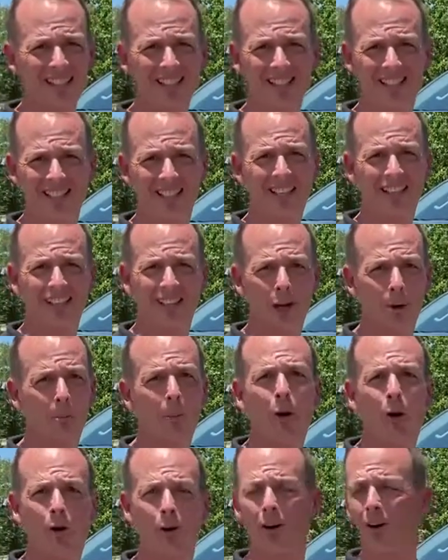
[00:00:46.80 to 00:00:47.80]
see it in their
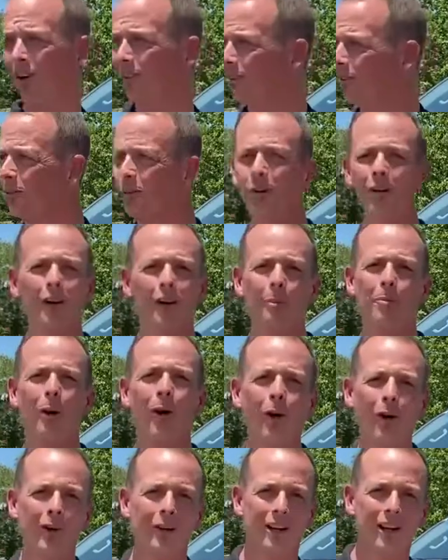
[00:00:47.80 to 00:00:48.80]
park? We're in a
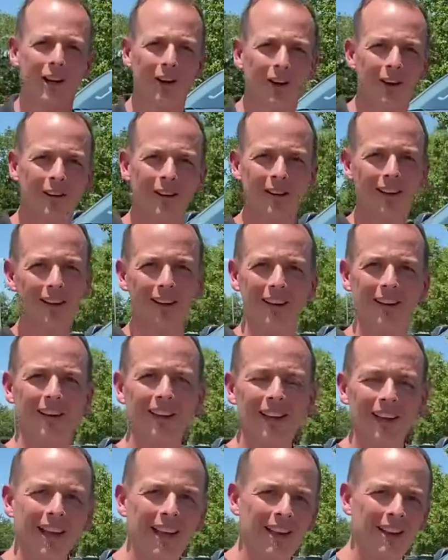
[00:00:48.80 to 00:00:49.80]
park here,
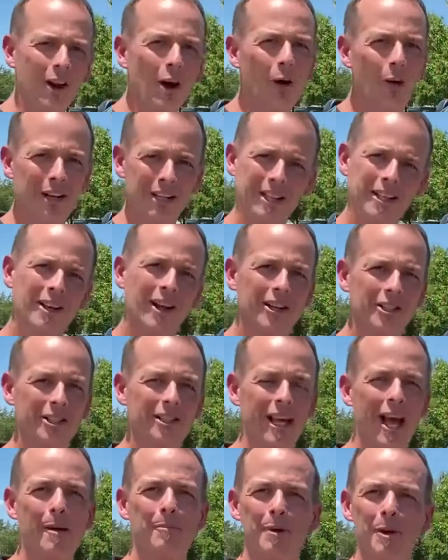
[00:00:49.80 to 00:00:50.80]
and no, it did not
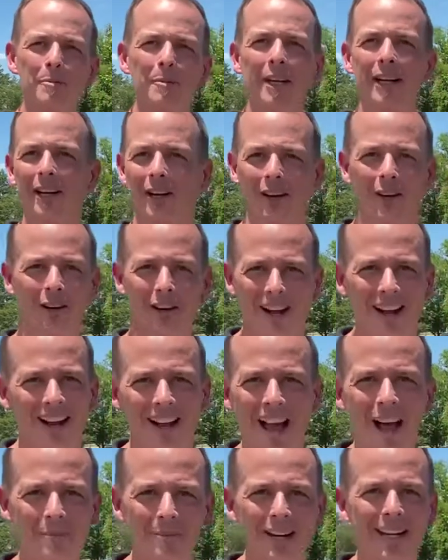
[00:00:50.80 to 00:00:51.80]
just happen to be here, and I
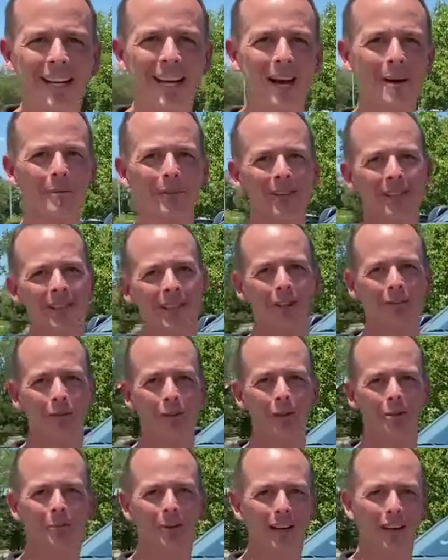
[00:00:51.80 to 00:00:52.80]
have my camera and stuff
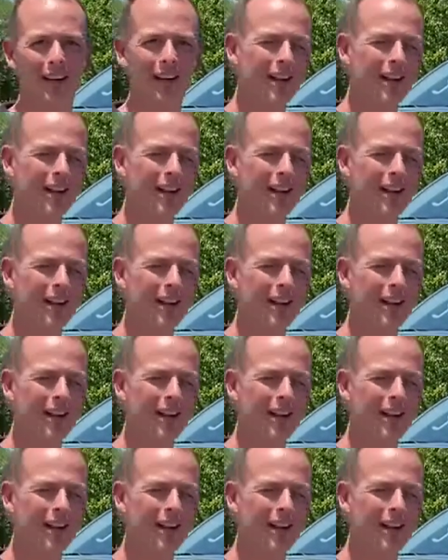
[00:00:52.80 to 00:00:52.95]
with me,